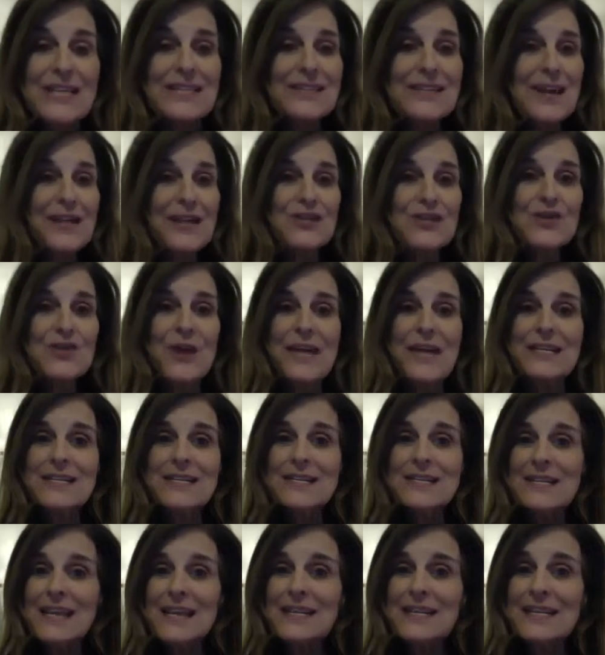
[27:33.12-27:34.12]
I tried to
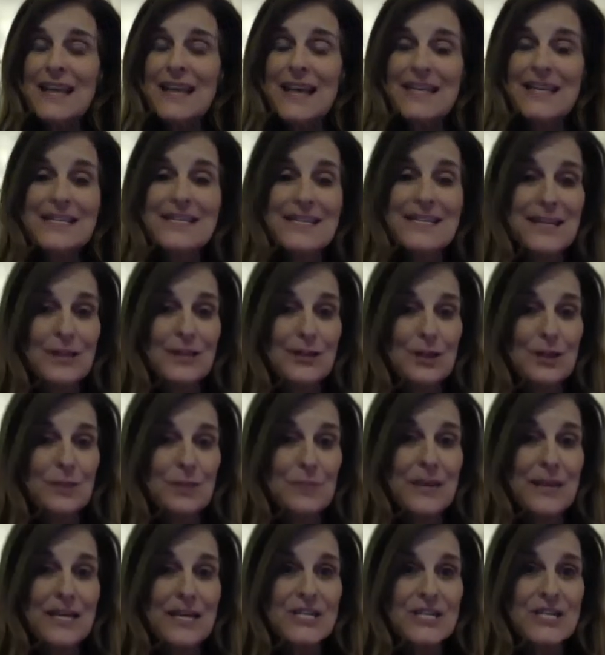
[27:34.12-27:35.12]
send Kedzi a little
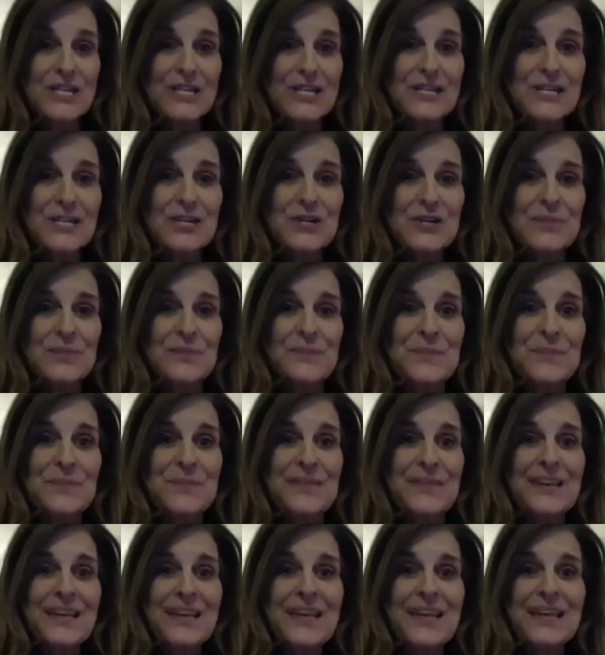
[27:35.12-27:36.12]
message.
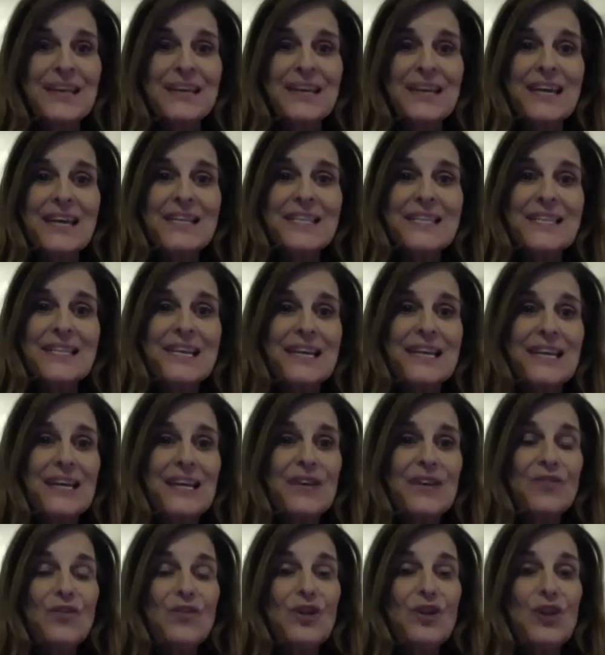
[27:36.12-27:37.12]
Kedzi,
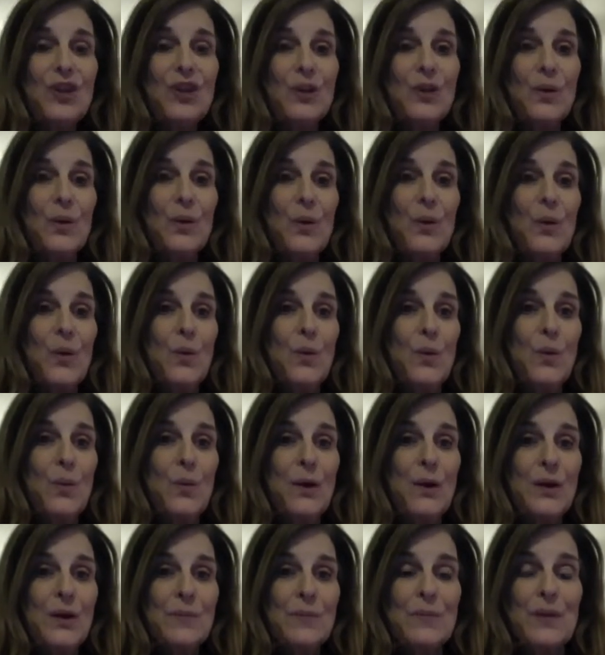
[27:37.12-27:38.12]
if you
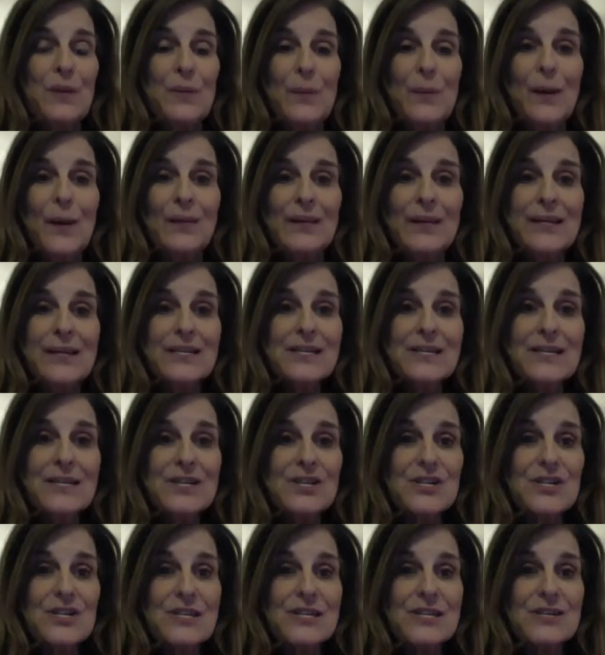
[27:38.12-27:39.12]
would be willing to
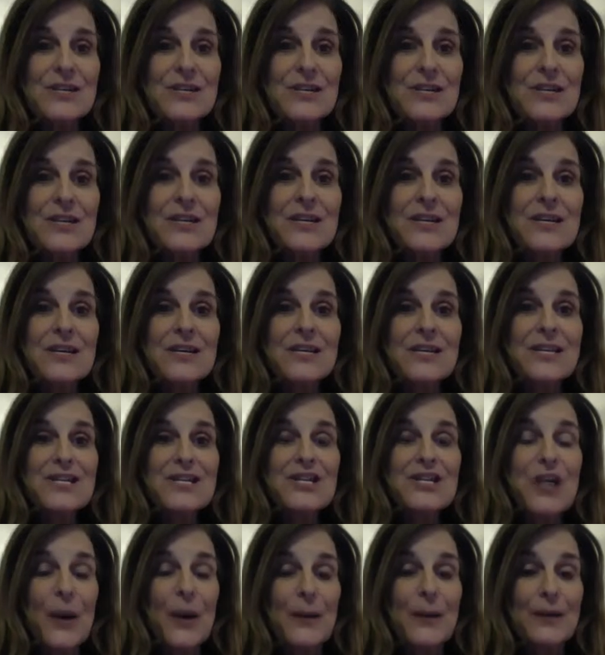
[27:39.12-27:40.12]
just
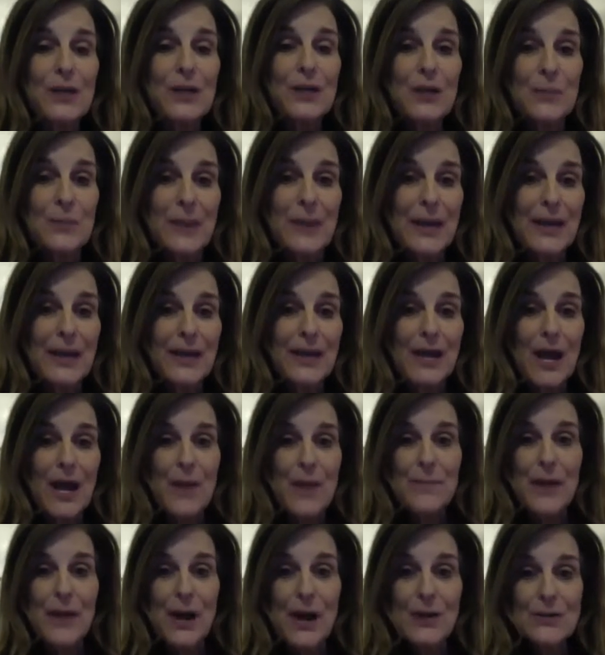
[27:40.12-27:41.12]
share a little bit
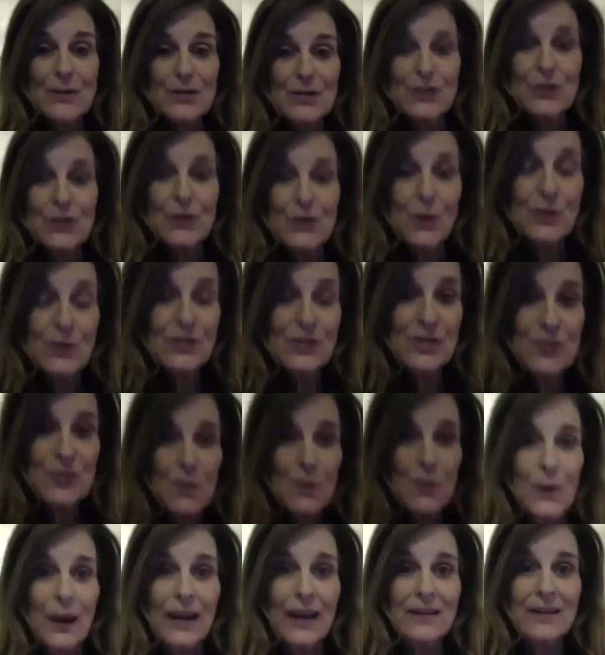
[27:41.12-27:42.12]
about your
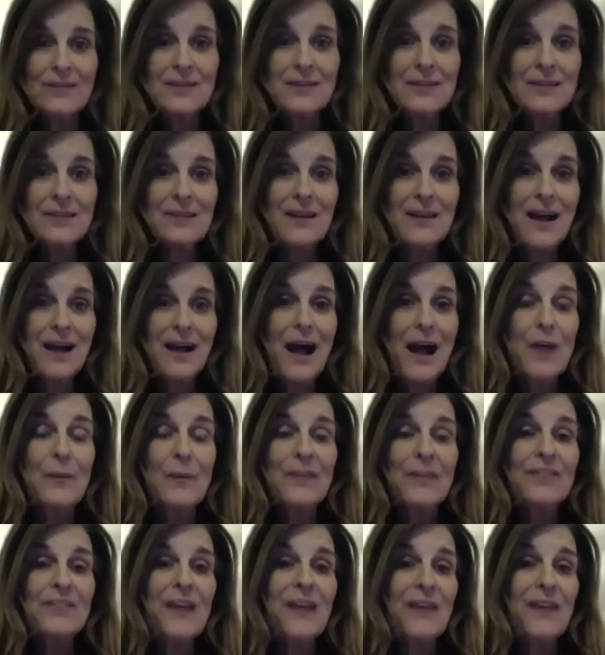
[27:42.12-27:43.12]
story, I
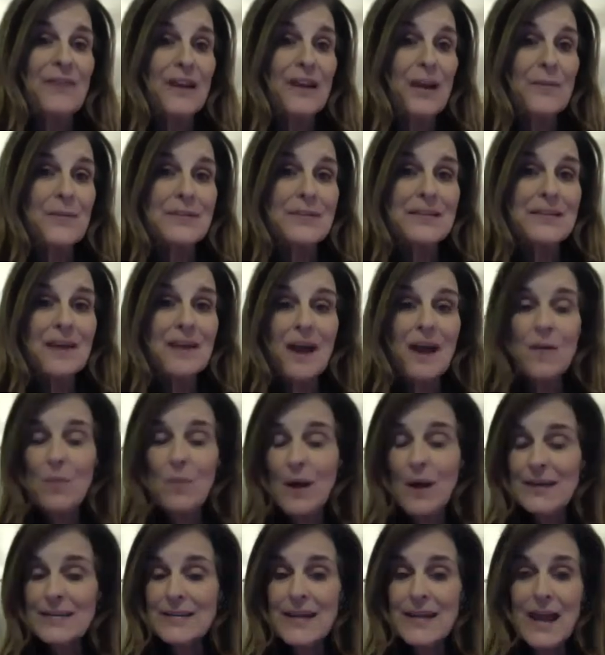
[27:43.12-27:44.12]
would love it. I
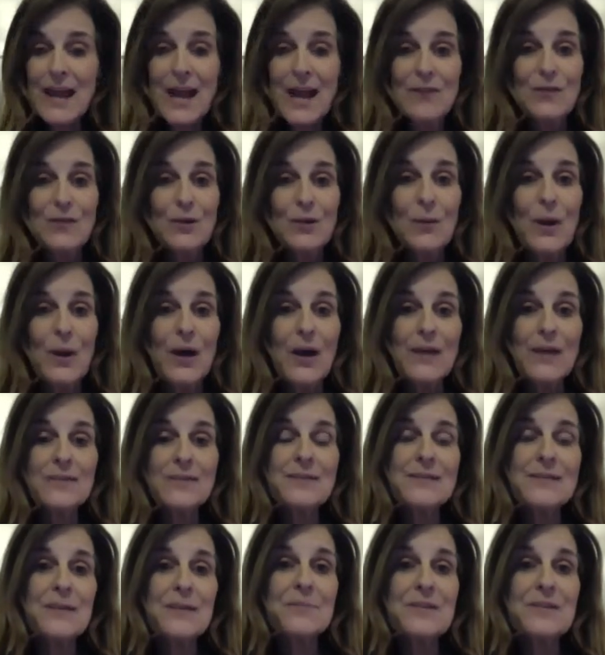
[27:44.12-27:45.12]
want to have you on
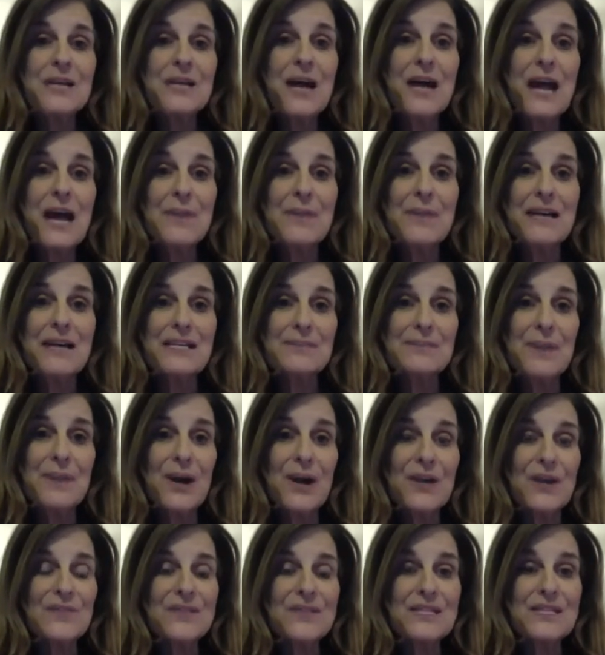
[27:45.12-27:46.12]
sometime as
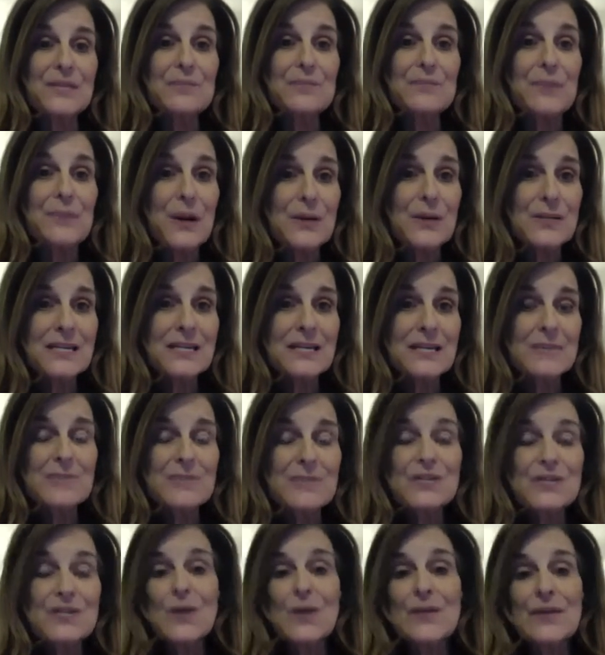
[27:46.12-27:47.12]
part of a symposium
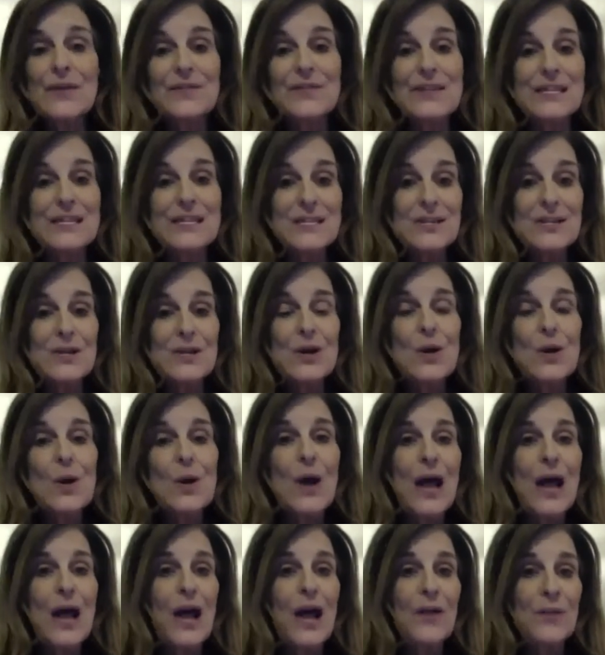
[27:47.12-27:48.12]
so that these
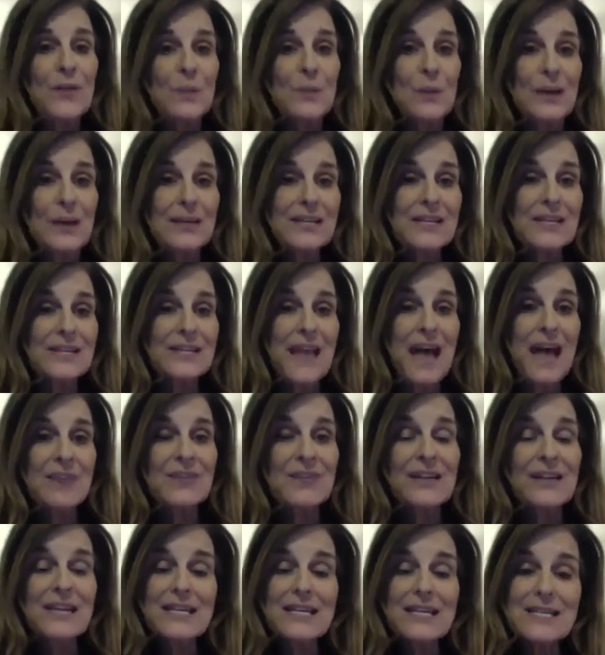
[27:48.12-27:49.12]
health and wellness
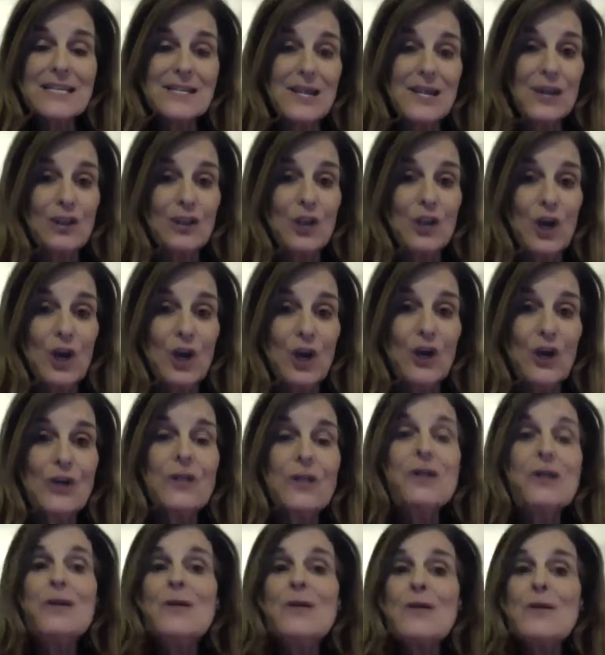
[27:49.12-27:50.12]
advocates can learn
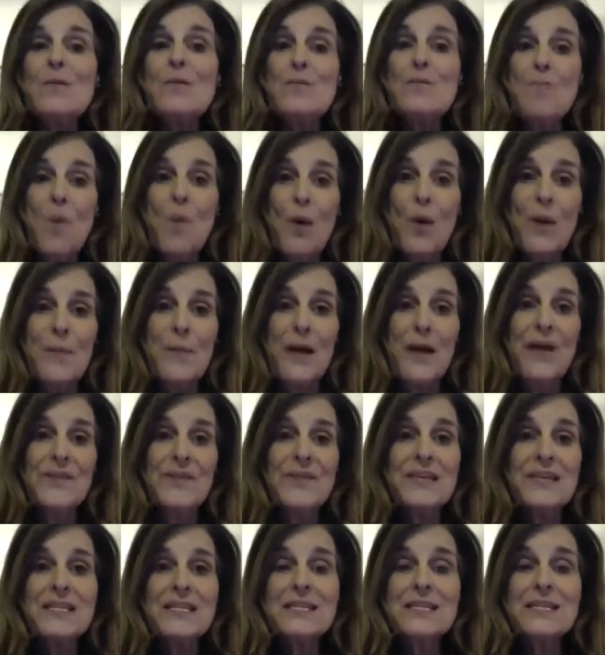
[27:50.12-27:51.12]
more about
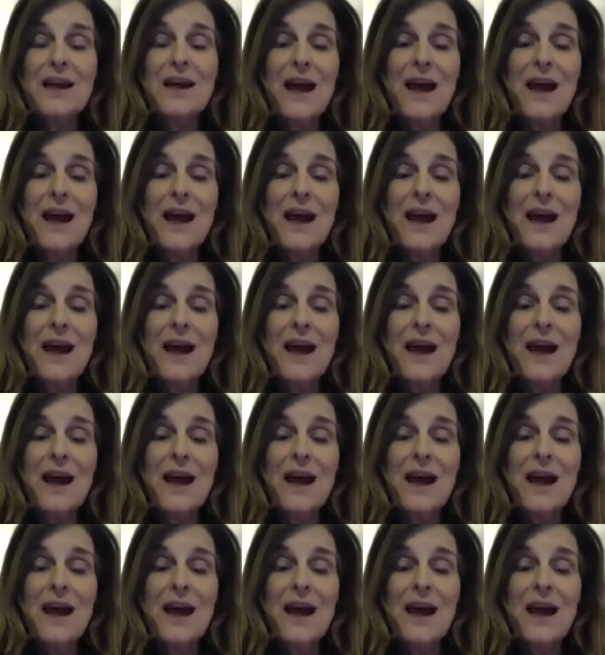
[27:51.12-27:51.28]
this.